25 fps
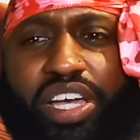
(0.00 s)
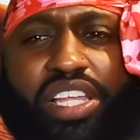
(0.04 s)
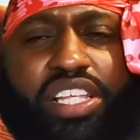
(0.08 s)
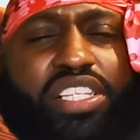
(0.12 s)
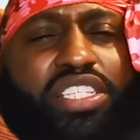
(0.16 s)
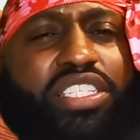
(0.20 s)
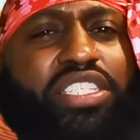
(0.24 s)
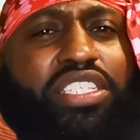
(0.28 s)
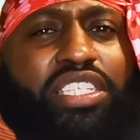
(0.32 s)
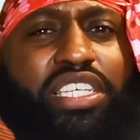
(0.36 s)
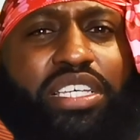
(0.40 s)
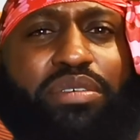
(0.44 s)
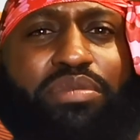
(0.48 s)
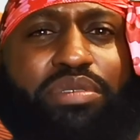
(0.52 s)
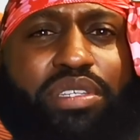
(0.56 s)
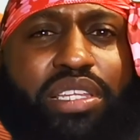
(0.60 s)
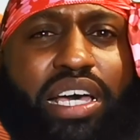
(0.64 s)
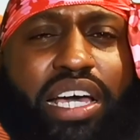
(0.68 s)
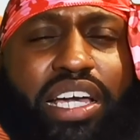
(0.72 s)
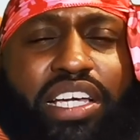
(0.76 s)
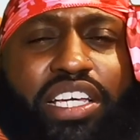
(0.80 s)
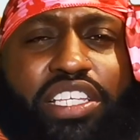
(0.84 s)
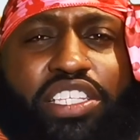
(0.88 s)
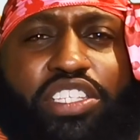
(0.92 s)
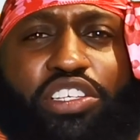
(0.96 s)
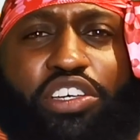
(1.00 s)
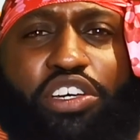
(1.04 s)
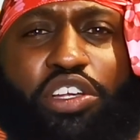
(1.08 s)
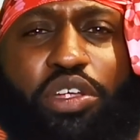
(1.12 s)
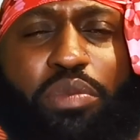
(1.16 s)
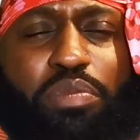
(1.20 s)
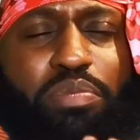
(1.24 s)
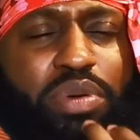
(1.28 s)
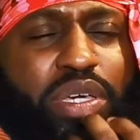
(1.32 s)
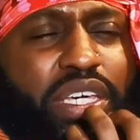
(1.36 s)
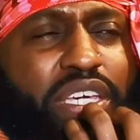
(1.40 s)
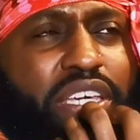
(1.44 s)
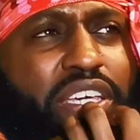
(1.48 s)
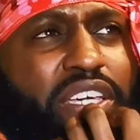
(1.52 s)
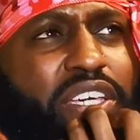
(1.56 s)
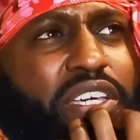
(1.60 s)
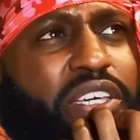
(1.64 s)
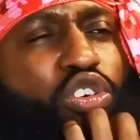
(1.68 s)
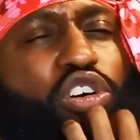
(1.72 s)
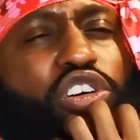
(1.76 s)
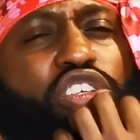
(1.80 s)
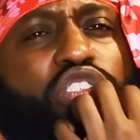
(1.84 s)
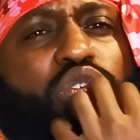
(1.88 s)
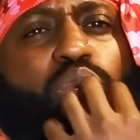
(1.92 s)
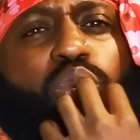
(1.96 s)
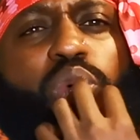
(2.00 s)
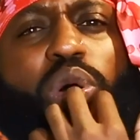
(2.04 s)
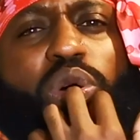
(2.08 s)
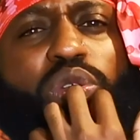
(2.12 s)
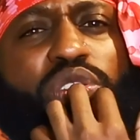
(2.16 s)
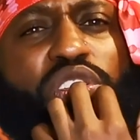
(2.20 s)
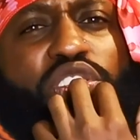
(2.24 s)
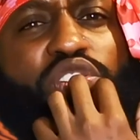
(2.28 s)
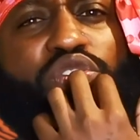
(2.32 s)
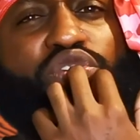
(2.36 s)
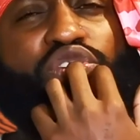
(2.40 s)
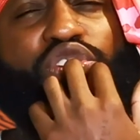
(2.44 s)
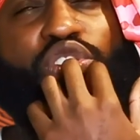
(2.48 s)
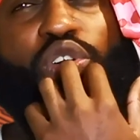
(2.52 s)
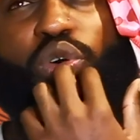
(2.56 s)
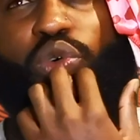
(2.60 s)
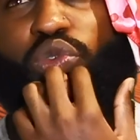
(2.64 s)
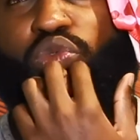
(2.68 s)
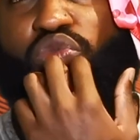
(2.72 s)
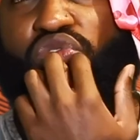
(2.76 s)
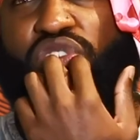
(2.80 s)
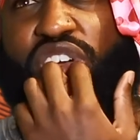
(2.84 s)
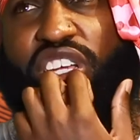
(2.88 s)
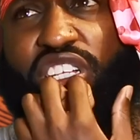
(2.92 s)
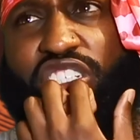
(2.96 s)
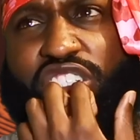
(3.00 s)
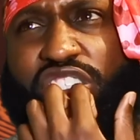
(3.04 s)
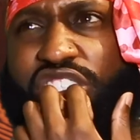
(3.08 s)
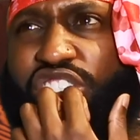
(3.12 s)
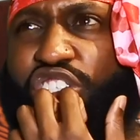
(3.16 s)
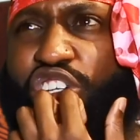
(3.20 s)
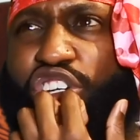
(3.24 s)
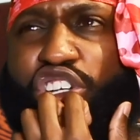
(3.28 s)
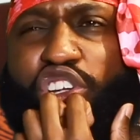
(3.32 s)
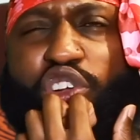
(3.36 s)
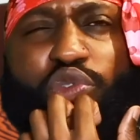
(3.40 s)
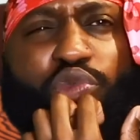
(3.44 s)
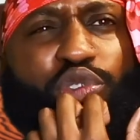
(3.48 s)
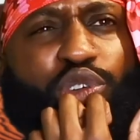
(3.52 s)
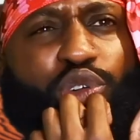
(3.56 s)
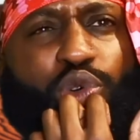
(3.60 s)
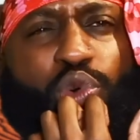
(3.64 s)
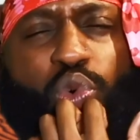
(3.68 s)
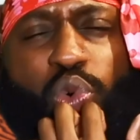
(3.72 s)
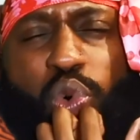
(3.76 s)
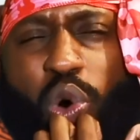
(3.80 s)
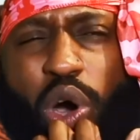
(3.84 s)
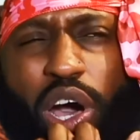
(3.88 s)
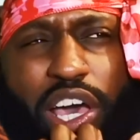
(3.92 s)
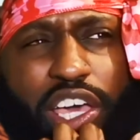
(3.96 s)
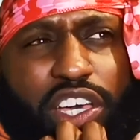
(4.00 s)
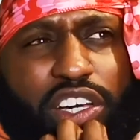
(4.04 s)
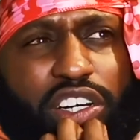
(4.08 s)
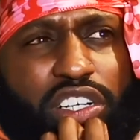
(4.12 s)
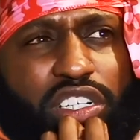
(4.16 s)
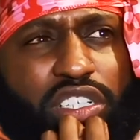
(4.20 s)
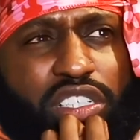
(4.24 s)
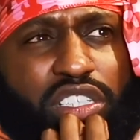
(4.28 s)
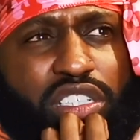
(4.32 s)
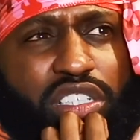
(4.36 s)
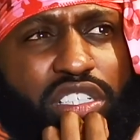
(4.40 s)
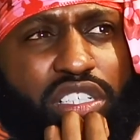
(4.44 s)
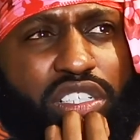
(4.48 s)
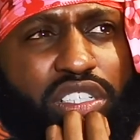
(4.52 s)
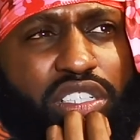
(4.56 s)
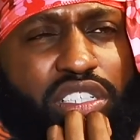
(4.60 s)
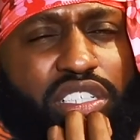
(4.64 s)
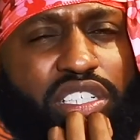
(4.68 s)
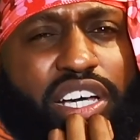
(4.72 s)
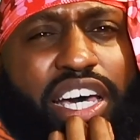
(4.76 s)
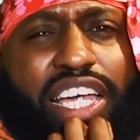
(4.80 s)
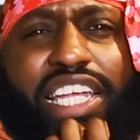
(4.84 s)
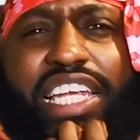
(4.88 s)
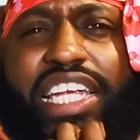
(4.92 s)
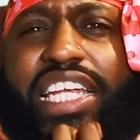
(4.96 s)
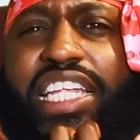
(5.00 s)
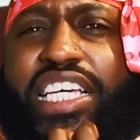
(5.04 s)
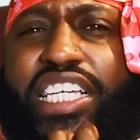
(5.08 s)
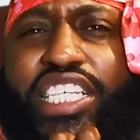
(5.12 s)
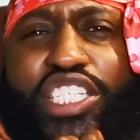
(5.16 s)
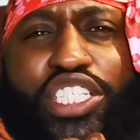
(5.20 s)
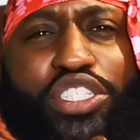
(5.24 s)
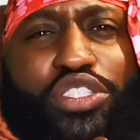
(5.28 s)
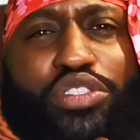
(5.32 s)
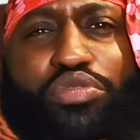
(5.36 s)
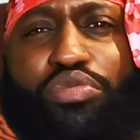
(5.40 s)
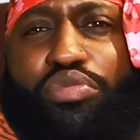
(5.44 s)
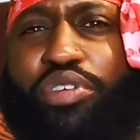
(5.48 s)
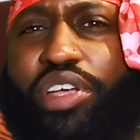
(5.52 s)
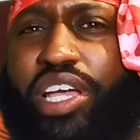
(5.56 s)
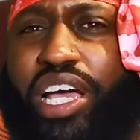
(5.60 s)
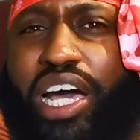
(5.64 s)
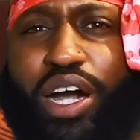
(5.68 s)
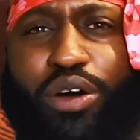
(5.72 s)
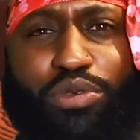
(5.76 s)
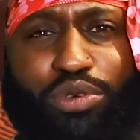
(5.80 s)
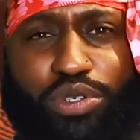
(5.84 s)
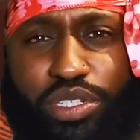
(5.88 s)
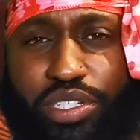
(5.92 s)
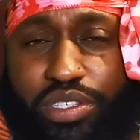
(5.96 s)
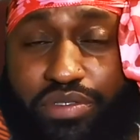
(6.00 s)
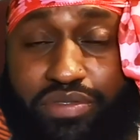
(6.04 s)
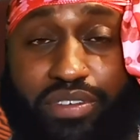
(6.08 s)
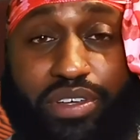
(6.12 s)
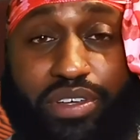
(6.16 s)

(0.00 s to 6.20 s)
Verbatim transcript: And it seems like it's gonna be, because the world is so rich, it's gonna require at least three hours,